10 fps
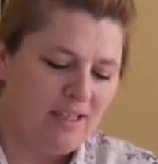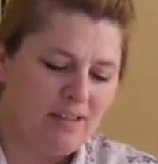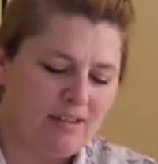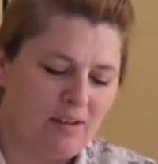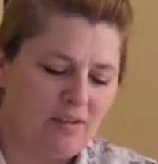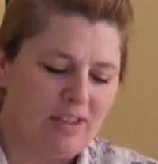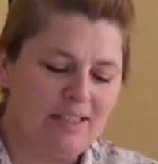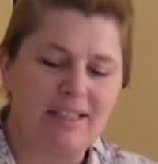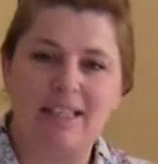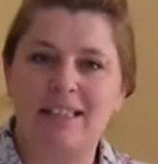So
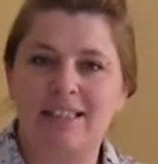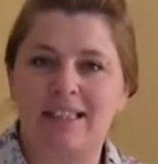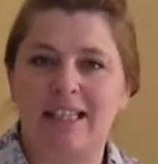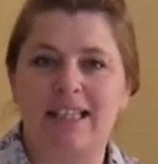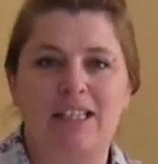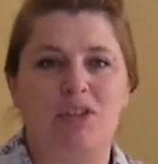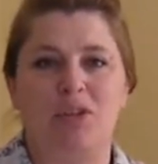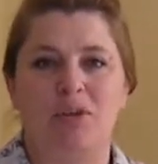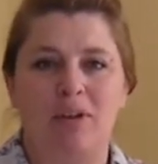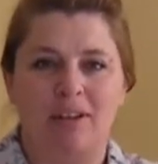this can get
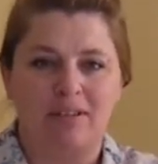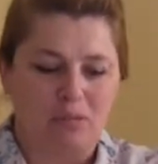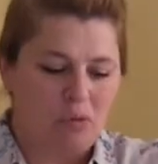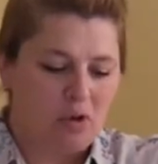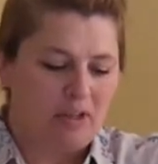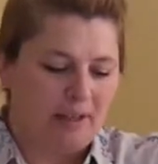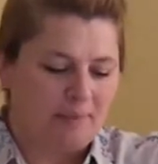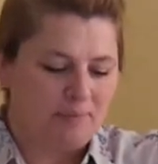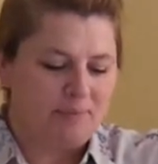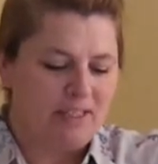you
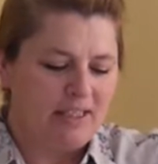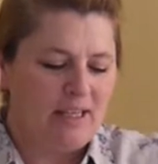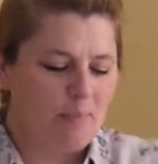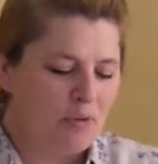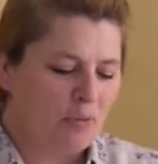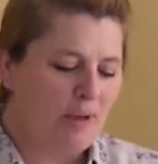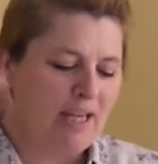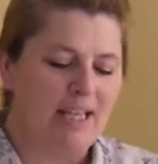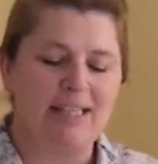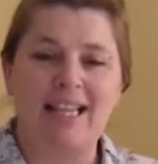rolling. Number
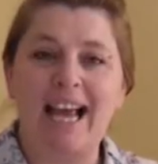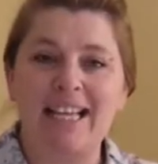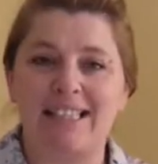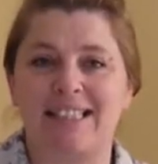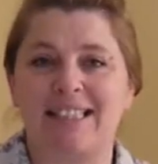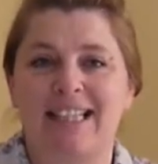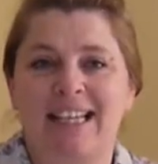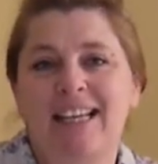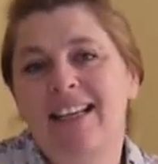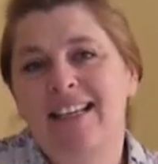three, lights.
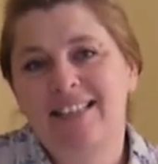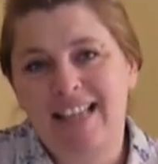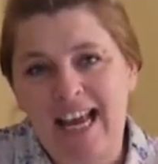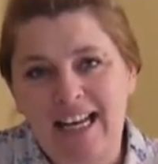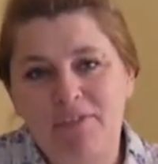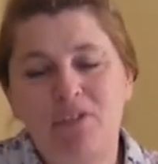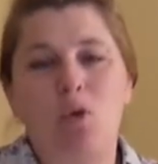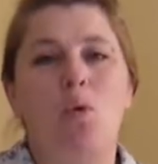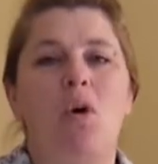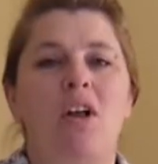It's kind of
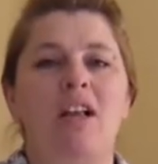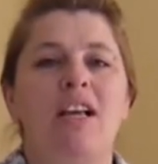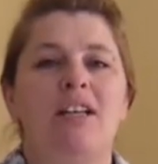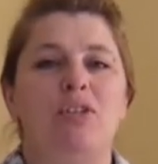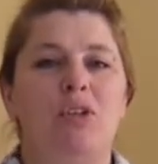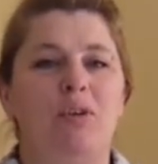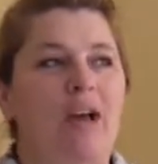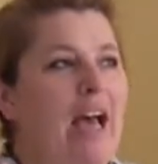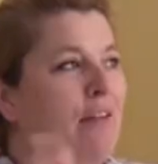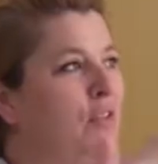cool to
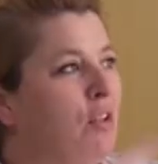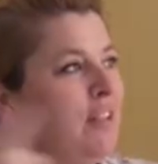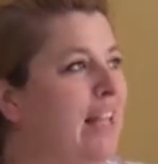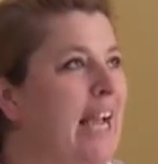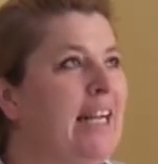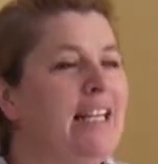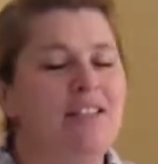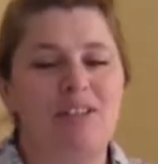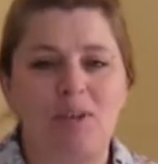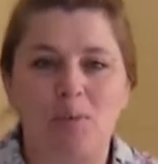have good lighting,
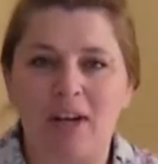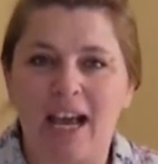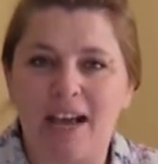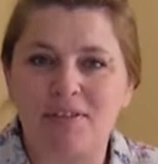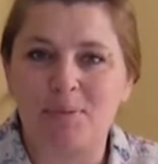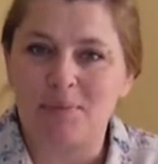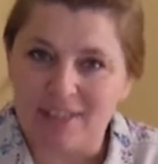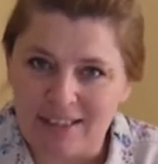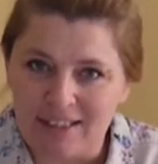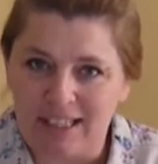so you want to have some
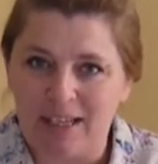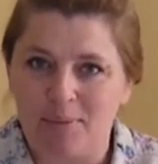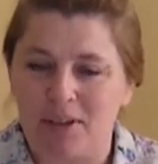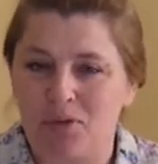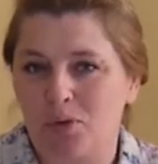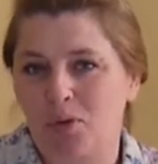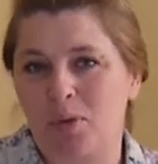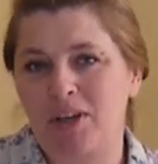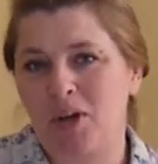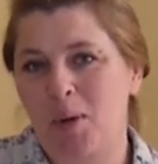sunlight coming in through a
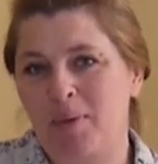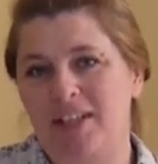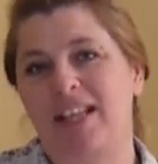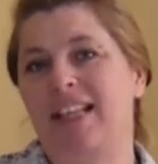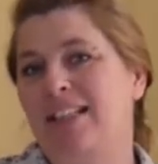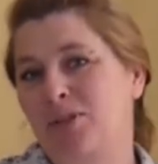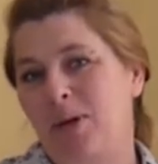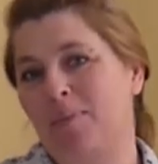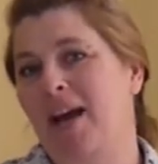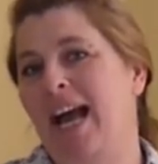window, but not like
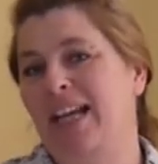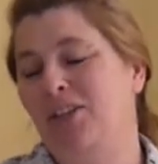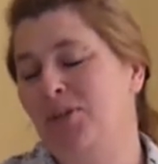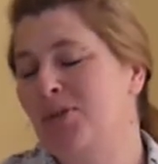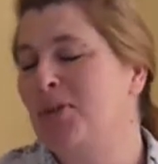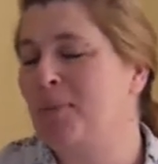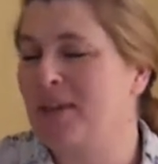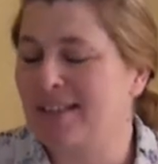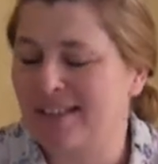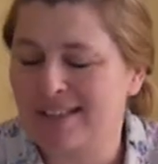straight behind you, so it
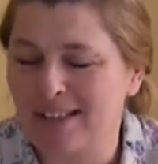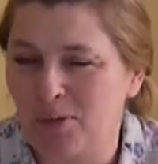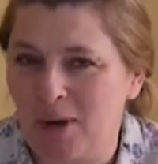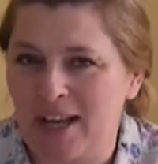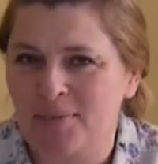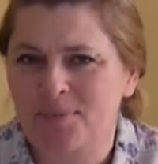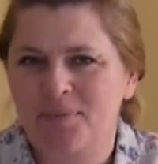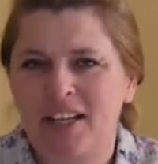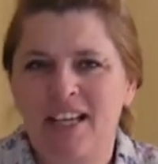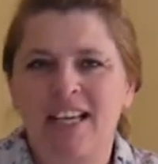makes a silhouette.
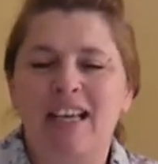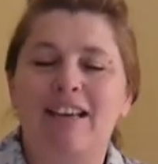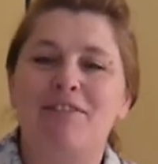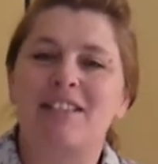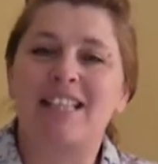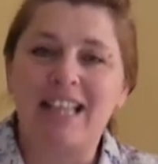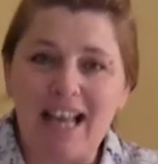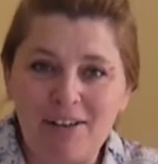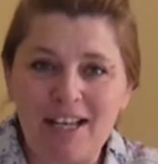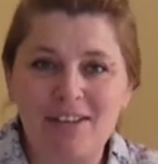If it's
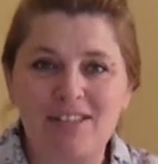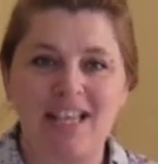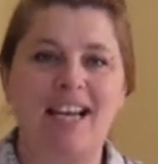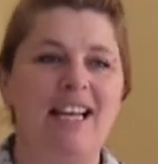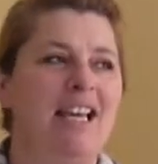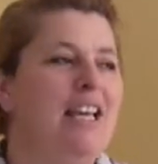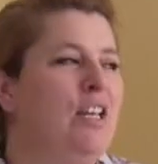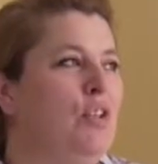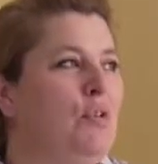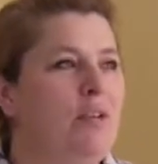cloudy outside,
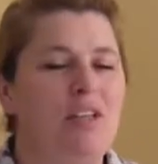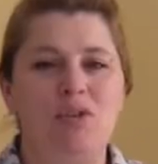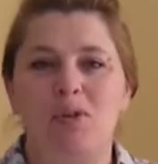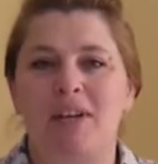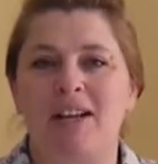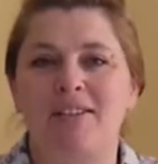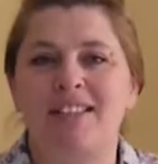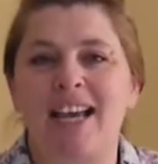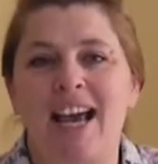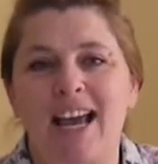you can do it
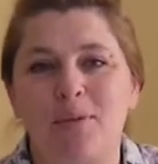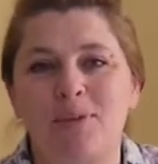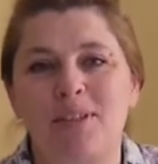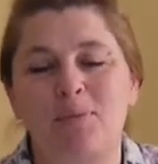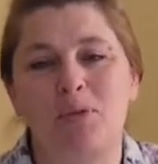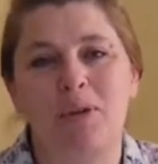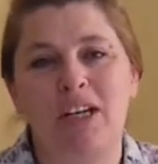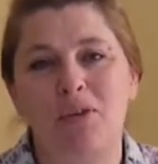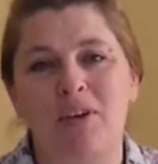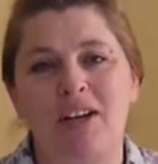outside with some
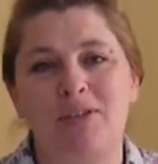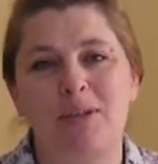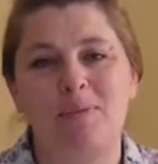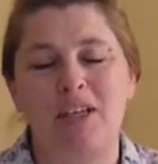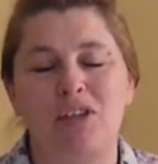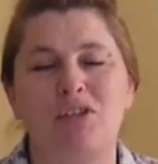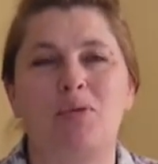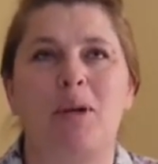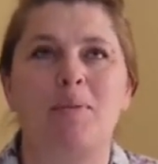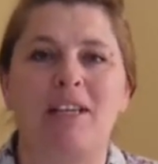greenery or something. You just
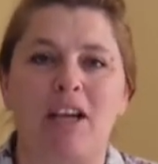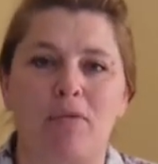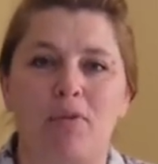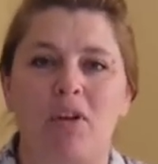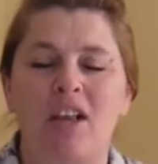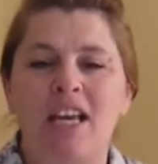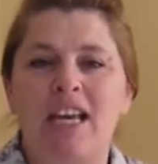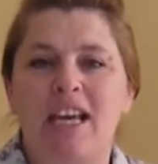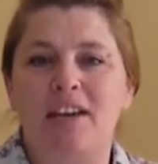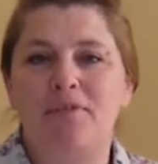want to be careful.
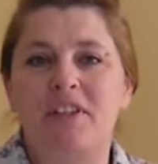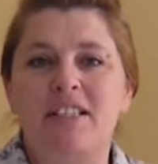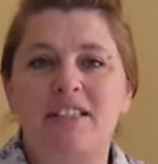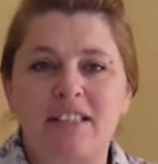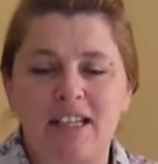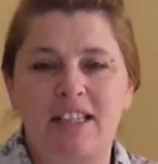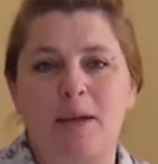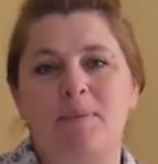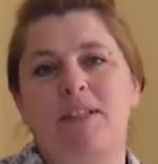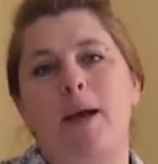If the sun
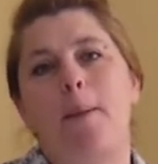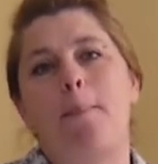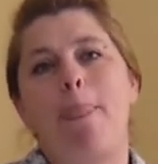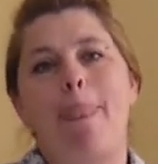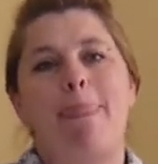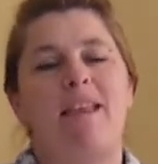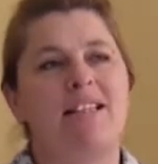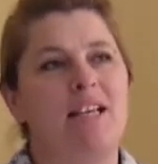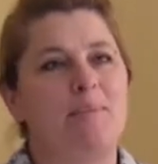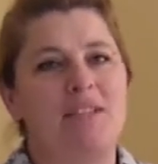comes out,
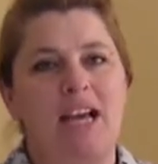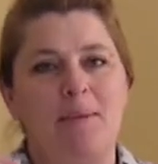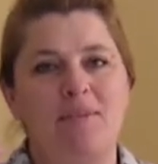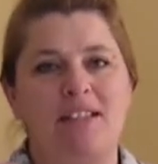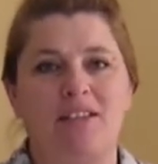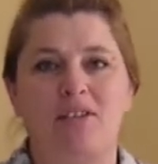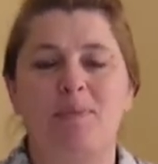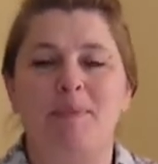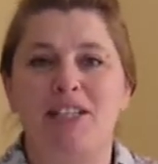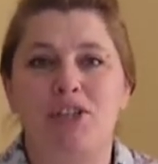sometimes then there's
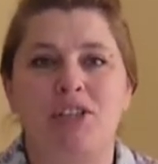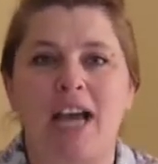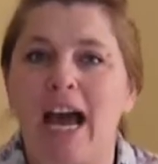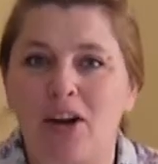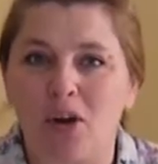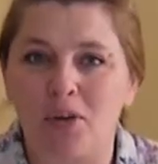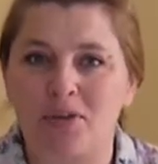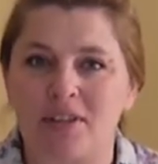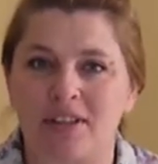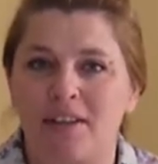big
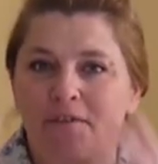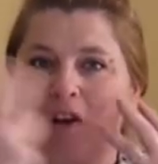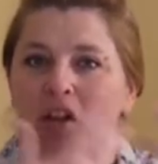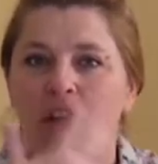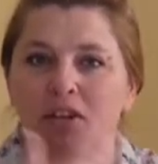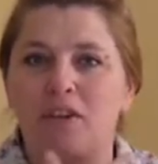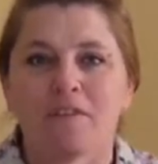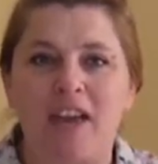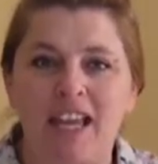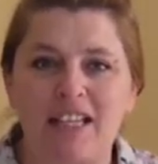shadows that fall on your
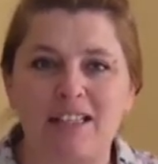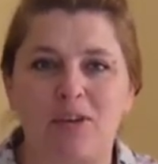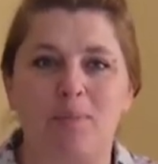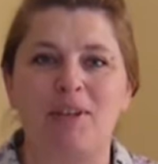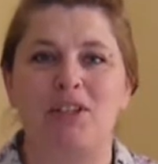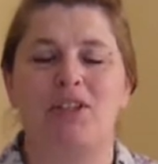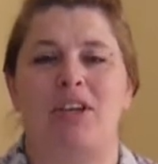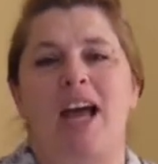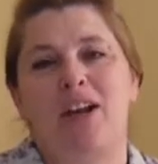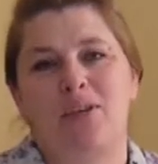face, or big
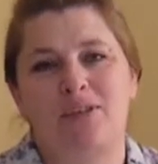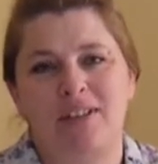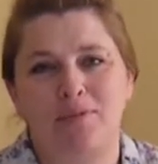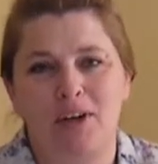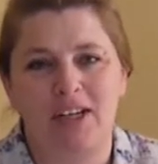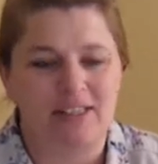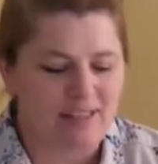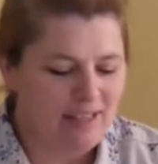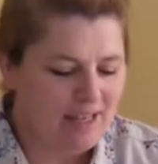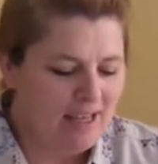shadows in
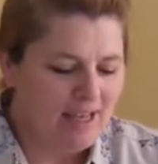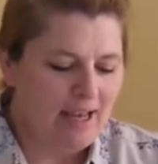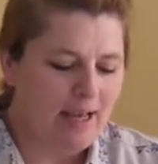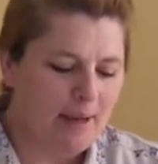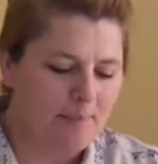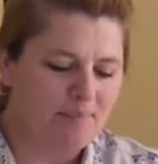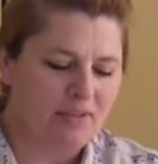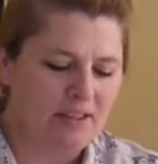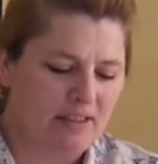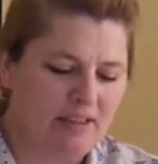various,
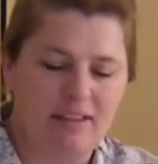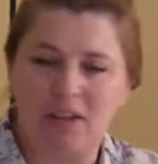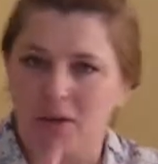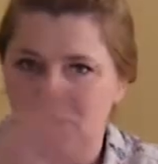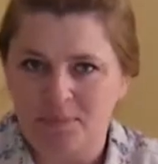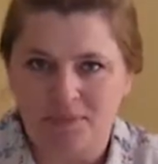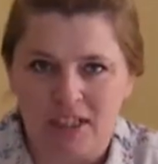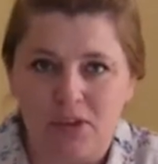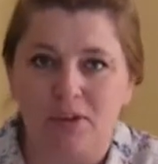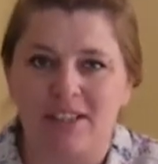
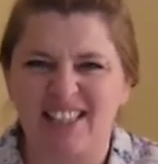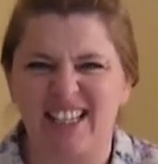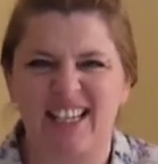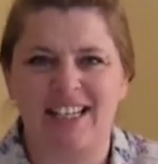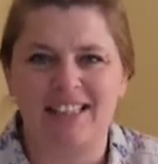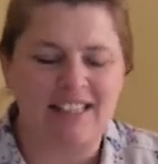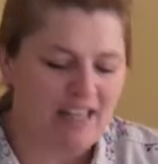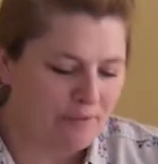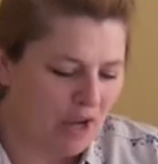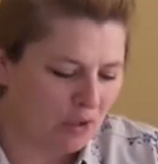that you can see, and it's
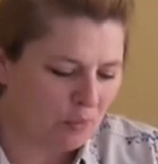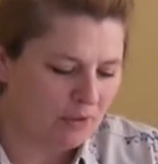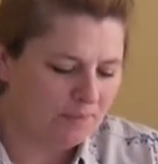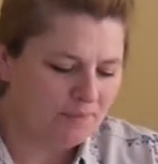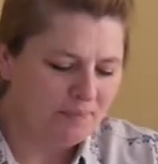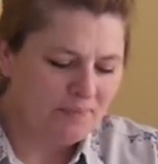kind of awkward.